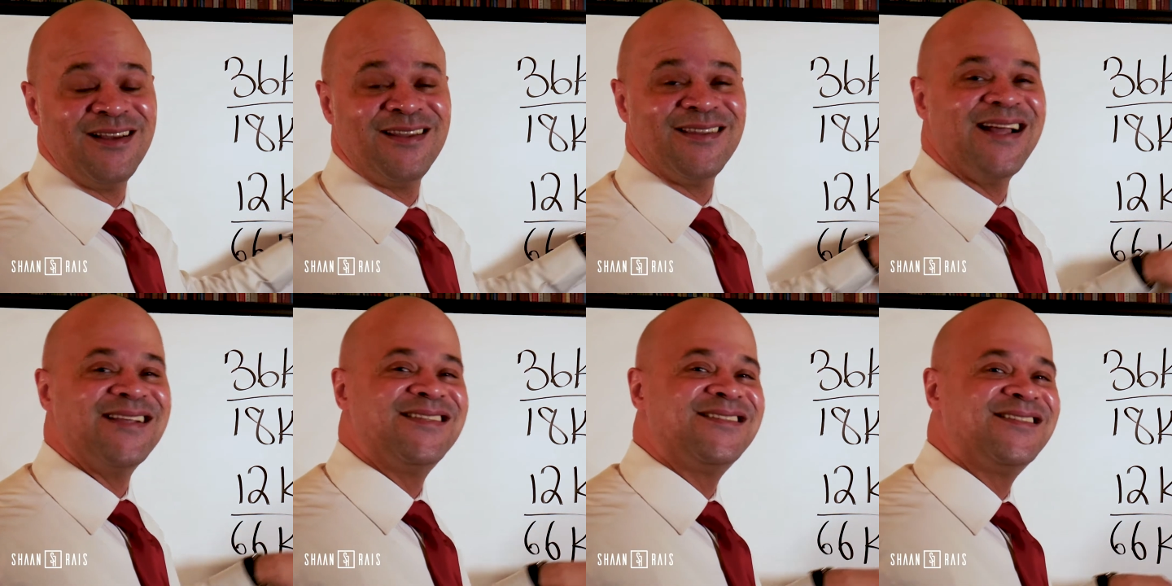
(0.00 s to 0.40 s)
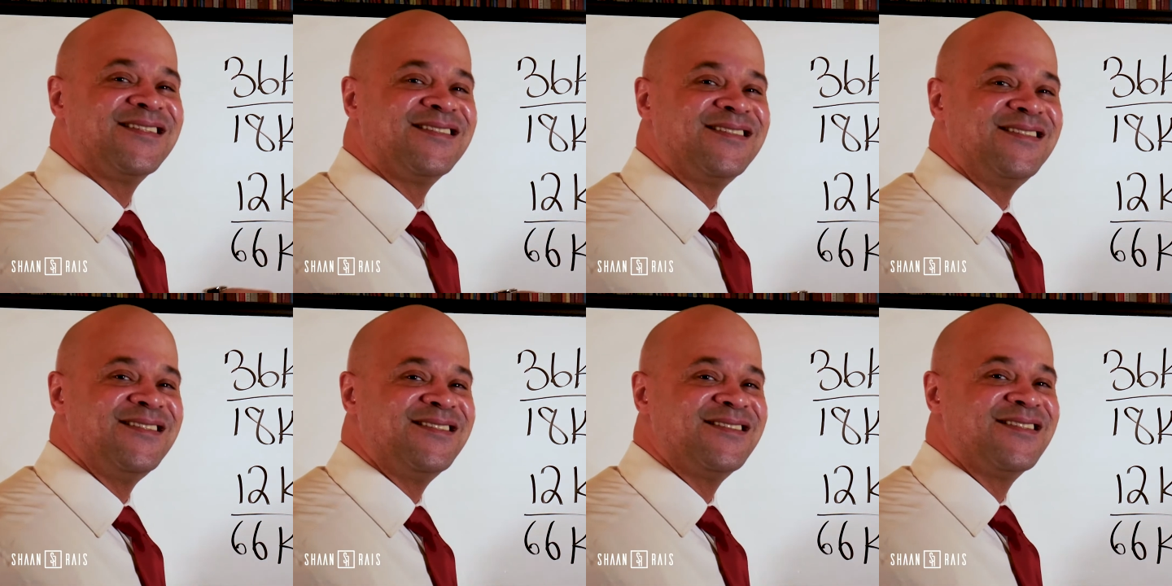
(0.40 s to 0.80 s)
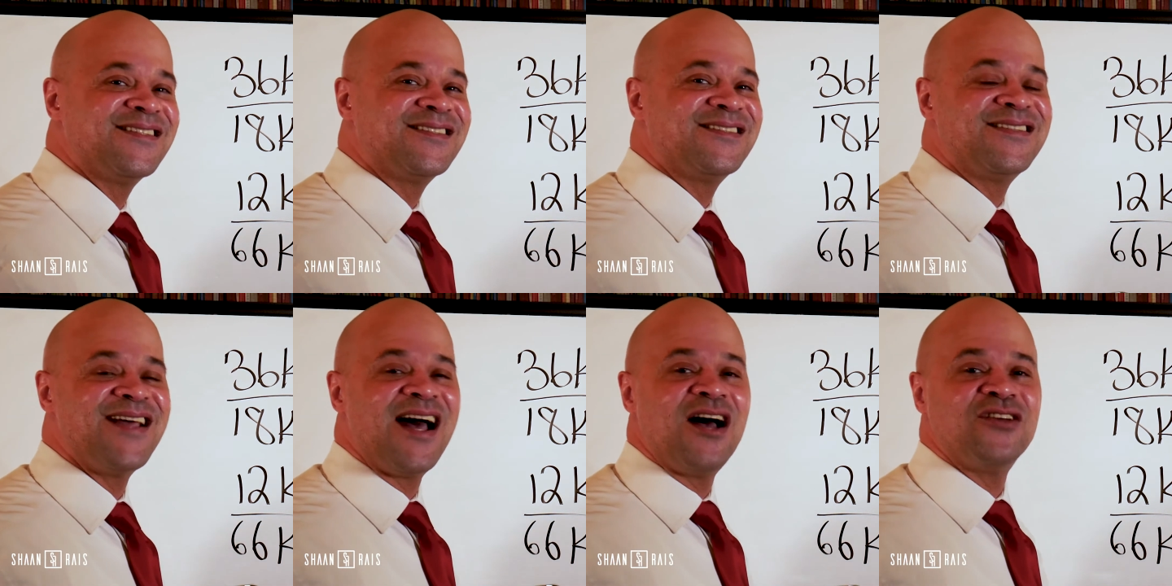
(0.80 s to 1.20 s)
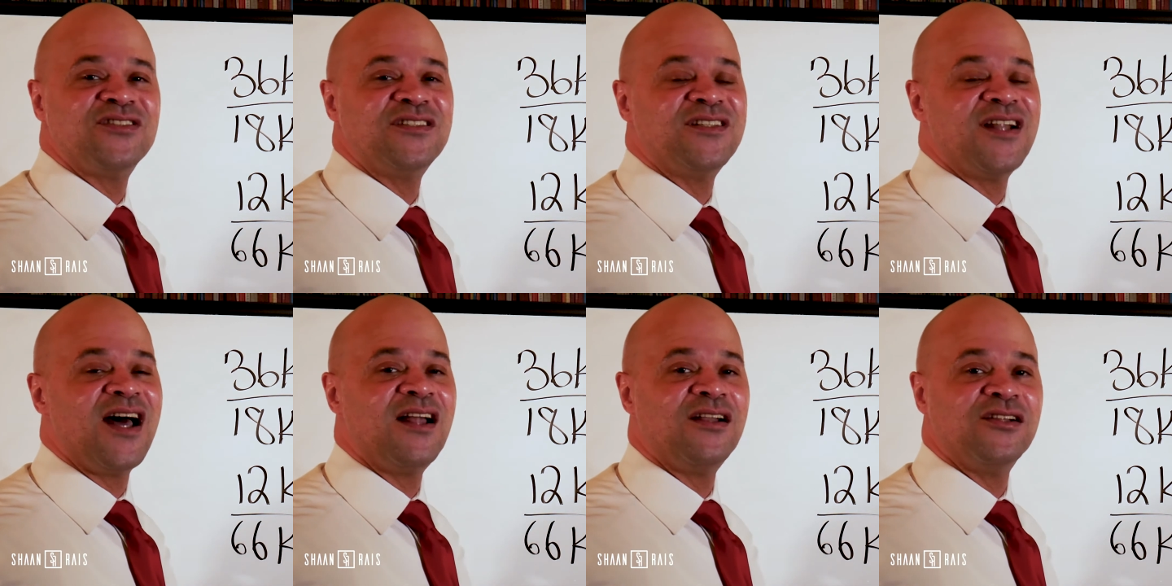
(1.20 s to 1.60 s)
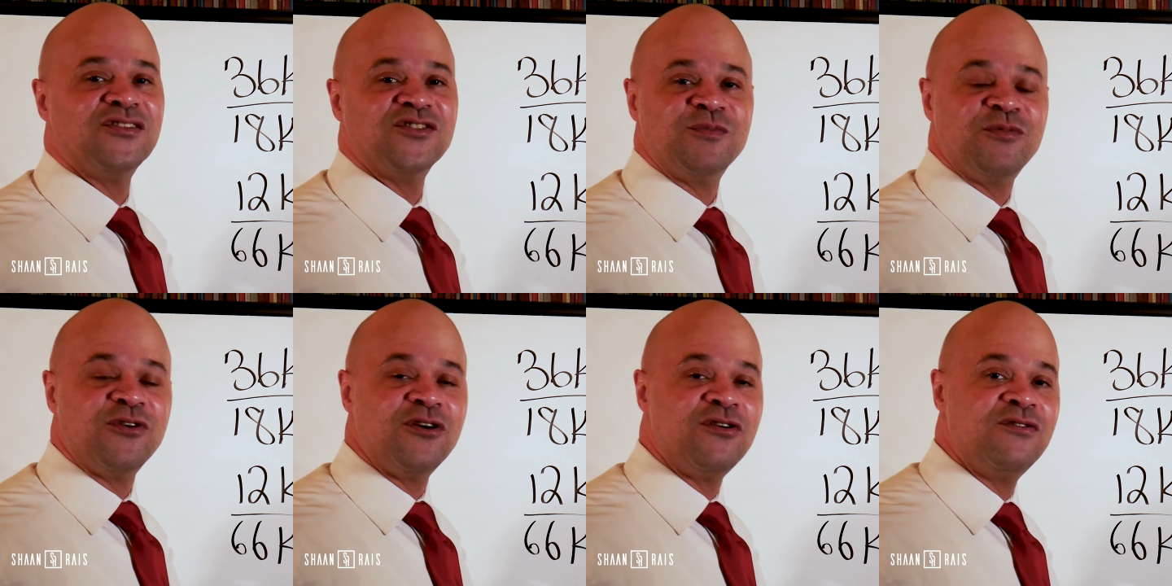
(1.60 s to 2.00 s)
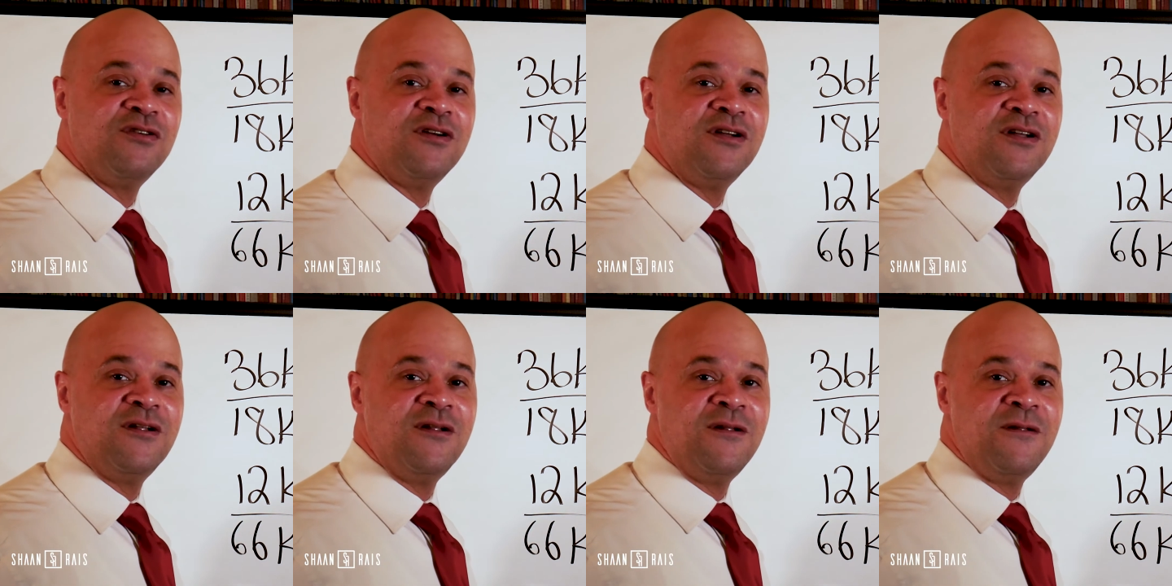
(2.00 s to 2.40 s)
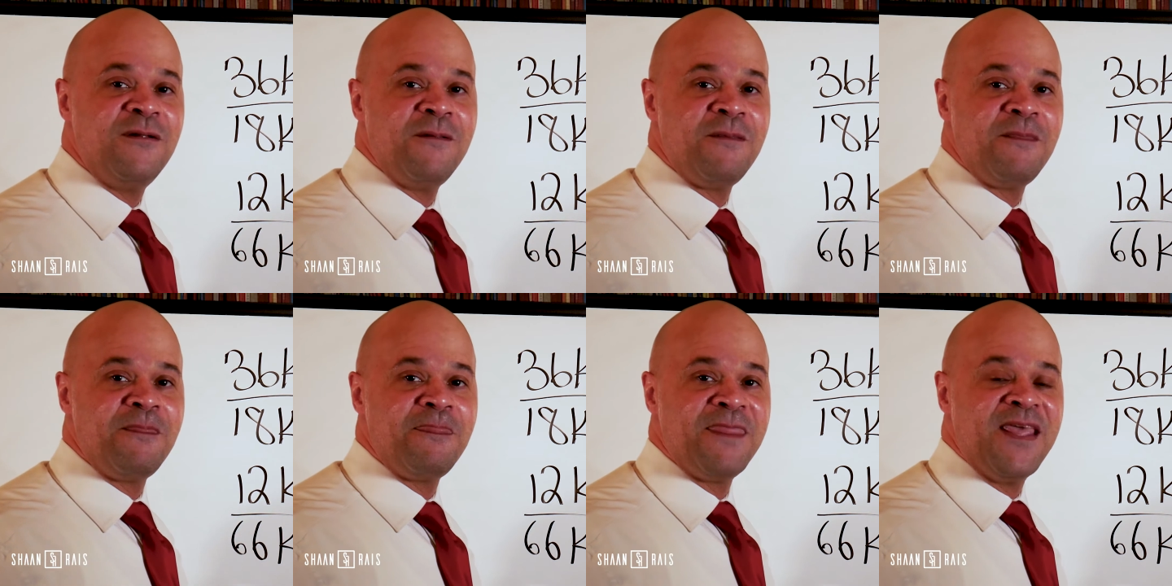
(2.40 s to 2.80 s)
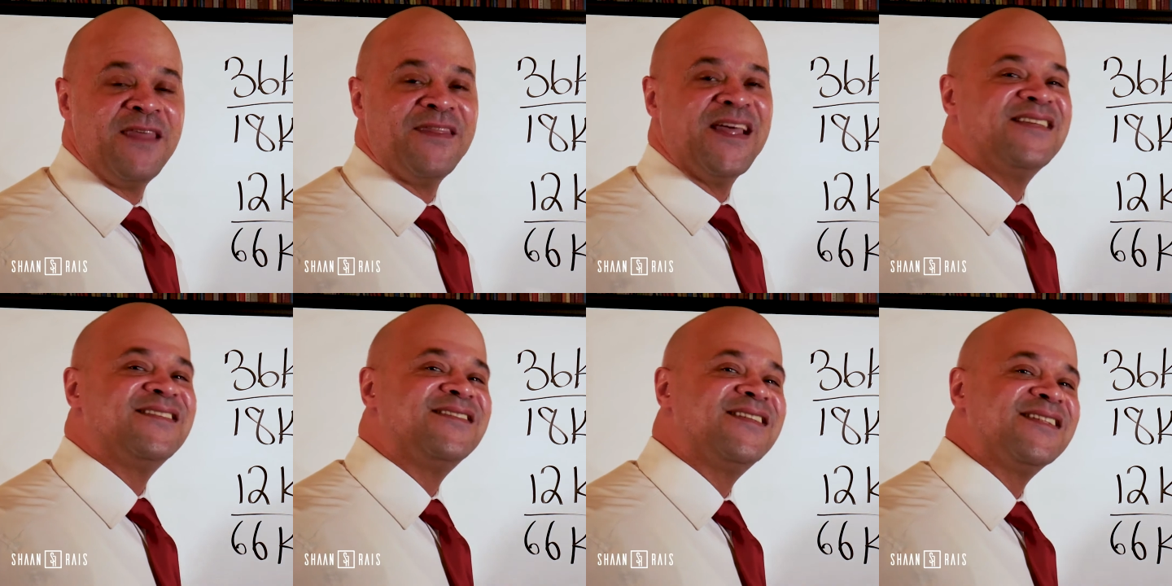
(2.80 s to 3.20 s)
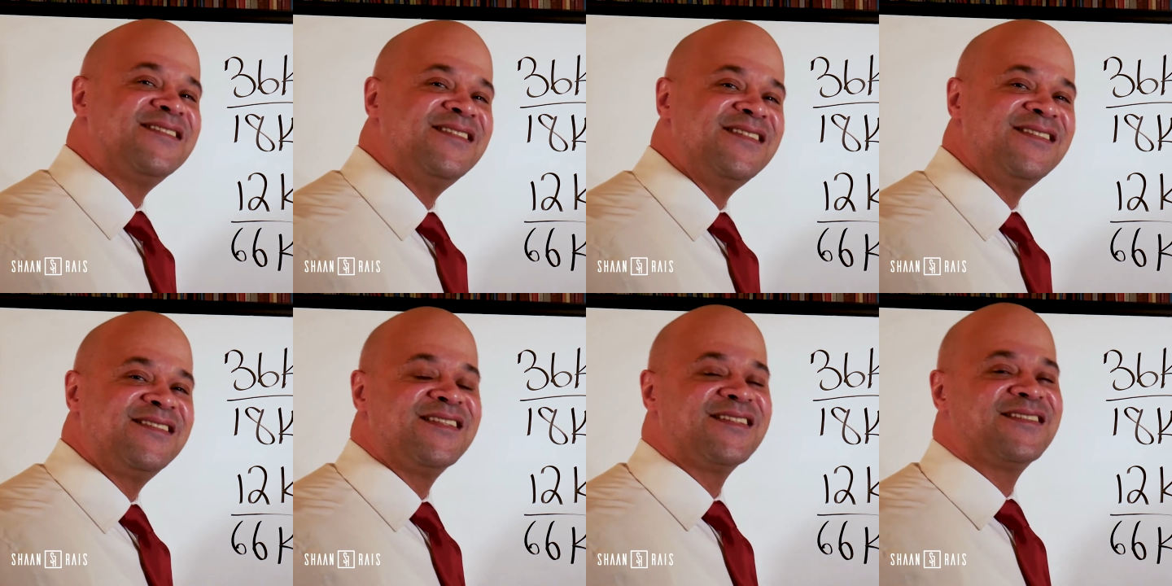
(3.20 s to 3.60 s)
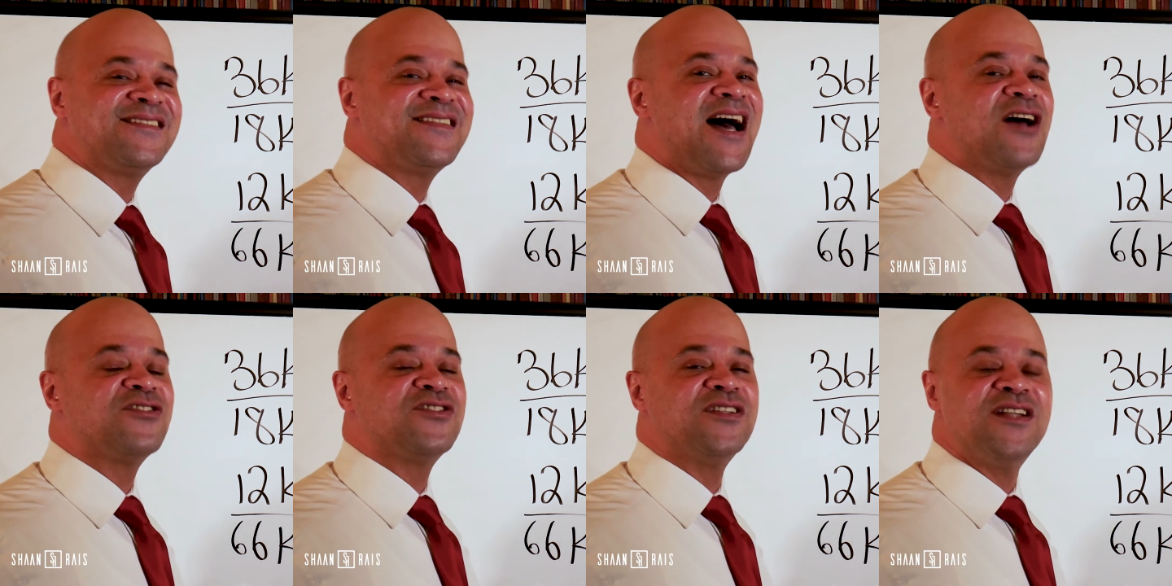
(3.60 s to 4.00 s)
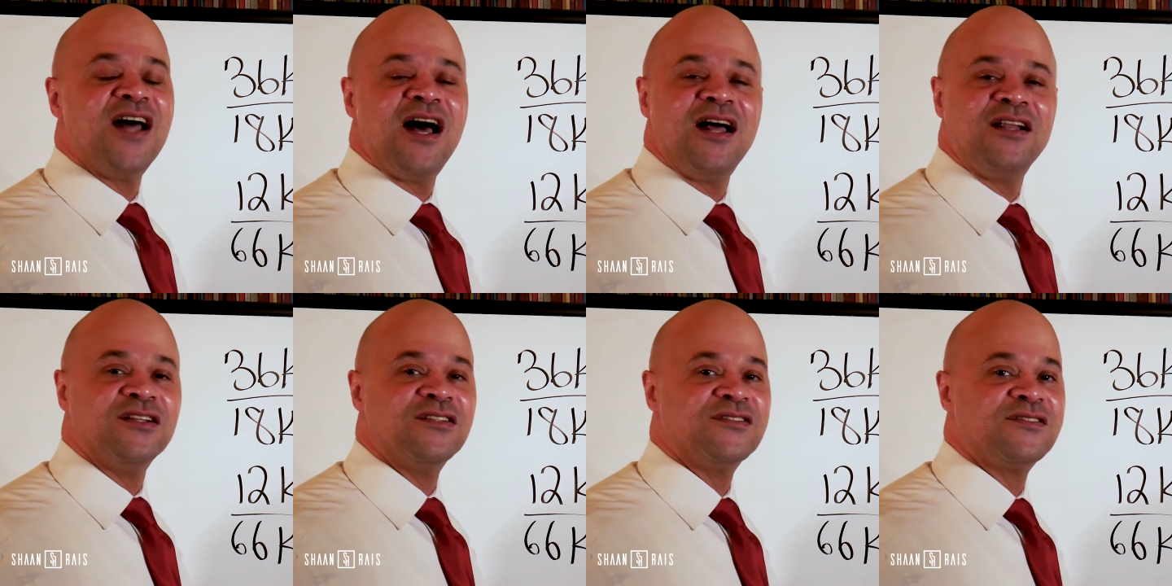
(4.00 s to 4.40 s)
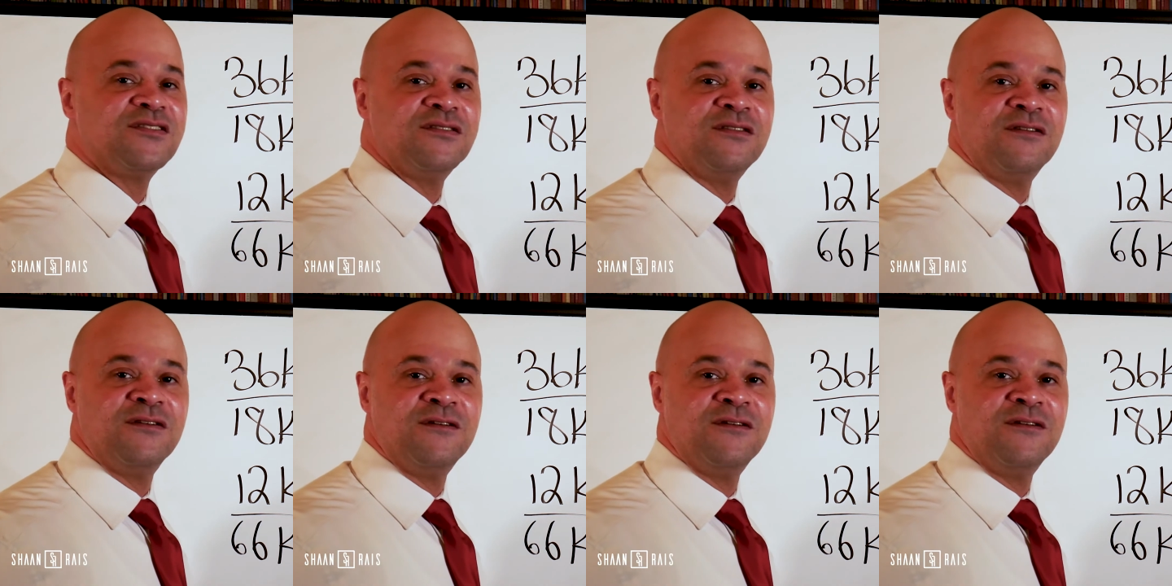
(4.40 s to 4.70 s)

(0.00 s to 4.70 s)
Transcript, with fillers: That's $66,000, bro. That's $66,000.